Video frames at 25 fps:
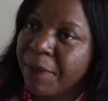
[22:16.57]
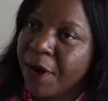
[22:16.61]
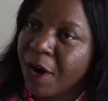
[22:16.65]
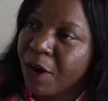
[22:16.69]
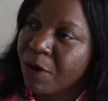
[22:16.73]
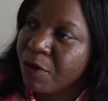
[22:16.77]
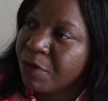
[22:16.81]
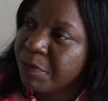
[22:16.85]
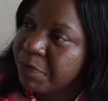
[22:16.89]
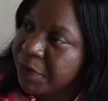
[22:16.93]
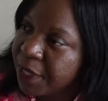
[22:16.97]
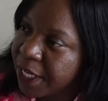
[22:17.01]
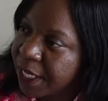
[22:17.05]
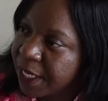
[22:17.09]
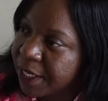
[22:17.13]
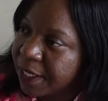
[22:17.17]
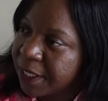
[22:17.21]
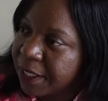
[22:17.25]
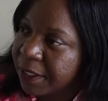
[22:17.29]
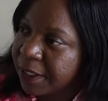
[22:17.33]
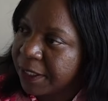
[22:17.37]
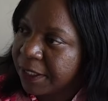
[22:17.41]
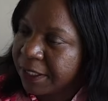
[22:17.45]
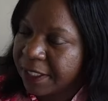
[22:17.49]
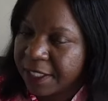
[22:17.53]

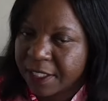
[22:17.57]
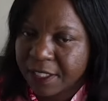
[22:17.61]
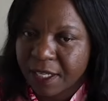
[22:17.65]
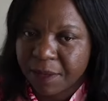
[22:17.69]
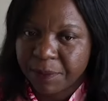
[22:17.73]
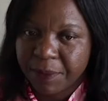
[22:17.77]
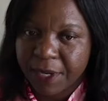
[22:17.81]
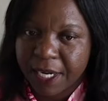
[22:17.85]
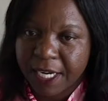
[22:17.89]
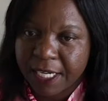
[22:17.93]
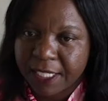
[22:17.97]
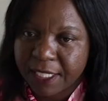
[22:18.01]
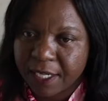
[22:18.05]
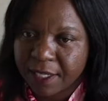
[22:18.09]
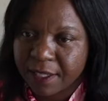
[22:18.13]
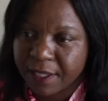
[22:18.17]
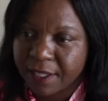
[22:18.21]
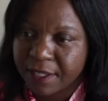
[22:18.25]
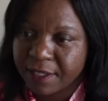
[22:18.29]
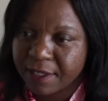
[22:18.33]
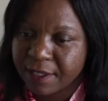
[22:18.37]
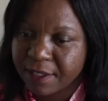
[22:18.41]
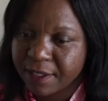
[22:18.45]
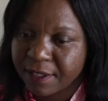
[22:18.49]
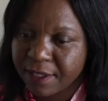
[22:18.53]
pulping, separating
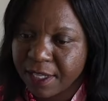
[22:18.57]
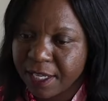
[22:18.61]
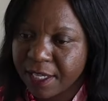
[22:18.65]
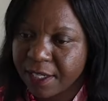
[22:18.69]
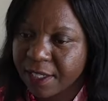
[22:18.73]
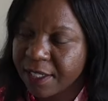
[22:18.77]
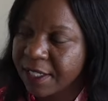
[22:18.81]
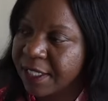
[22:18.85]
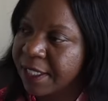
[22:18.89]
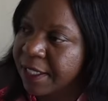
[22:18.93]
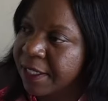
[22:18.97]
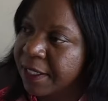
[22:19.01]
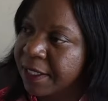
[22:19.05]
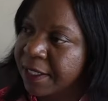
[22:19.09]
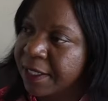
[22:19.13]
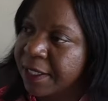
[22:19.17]
the seed